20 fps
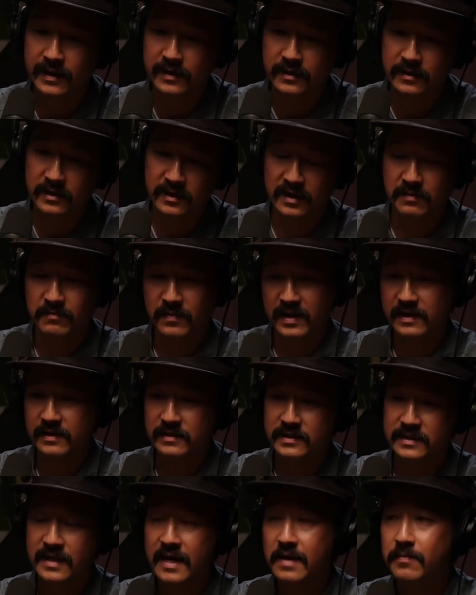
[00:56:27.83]
like get my
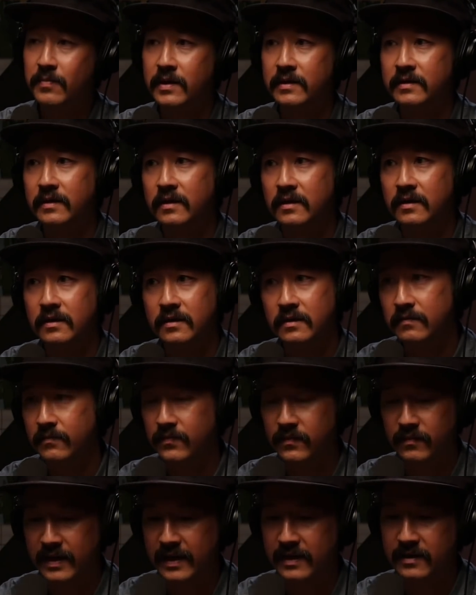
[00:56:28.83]
Snap on, uh,
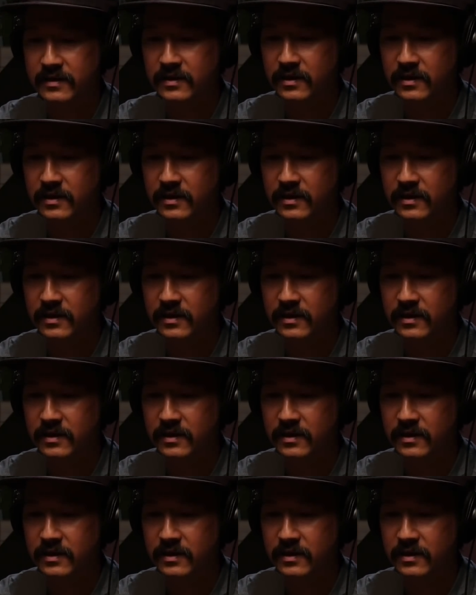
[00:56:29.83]
my